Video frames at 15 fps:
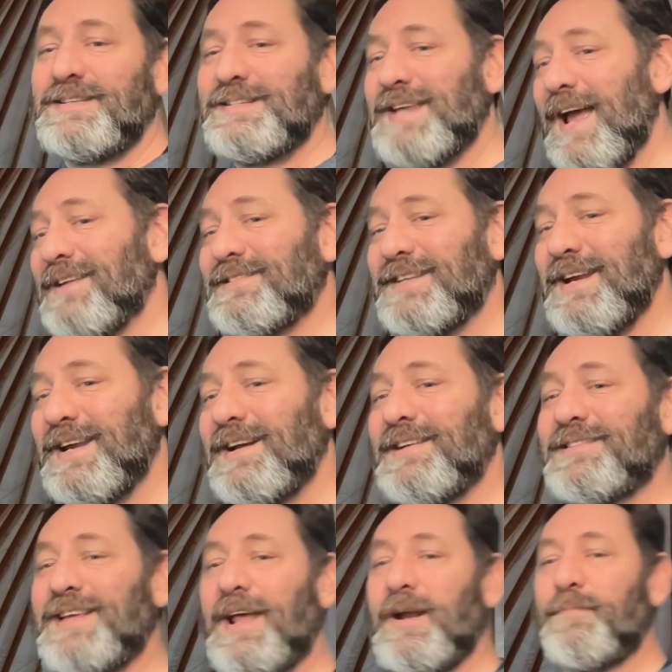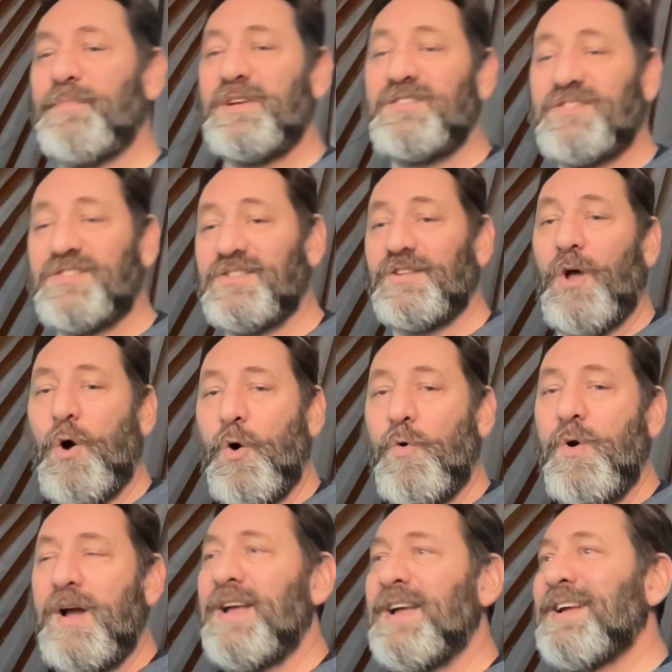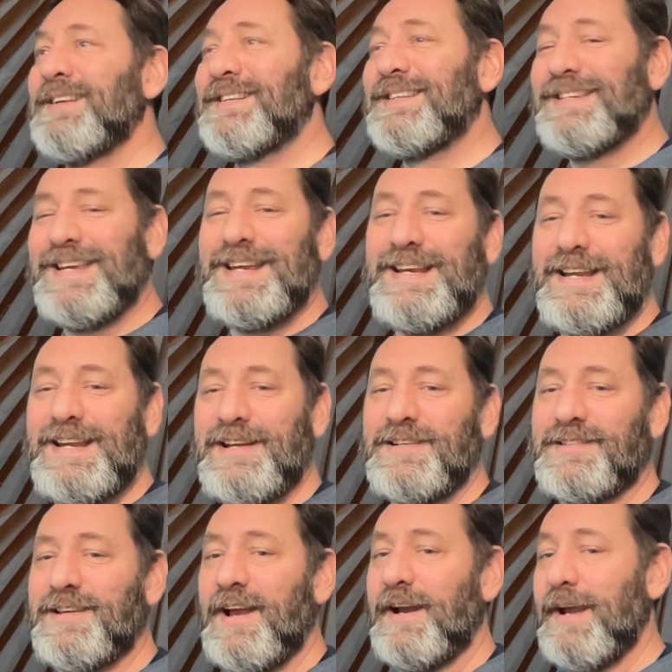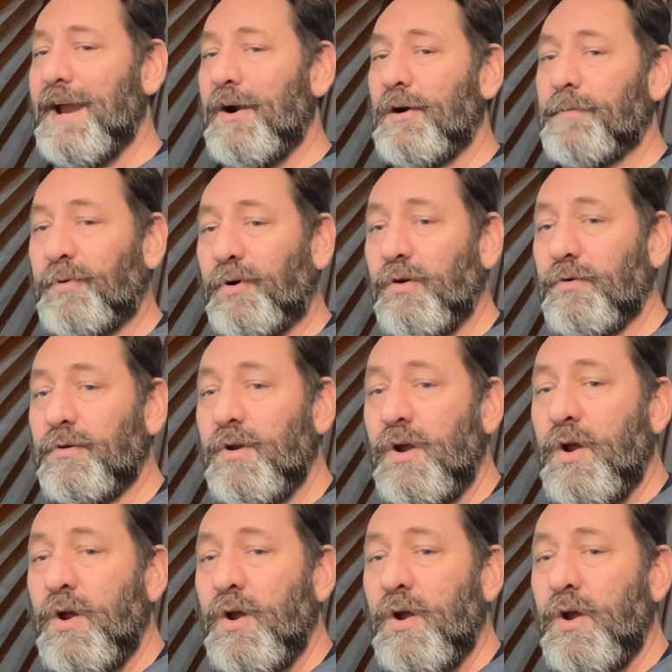test data setup is slow, tedious, and error prone.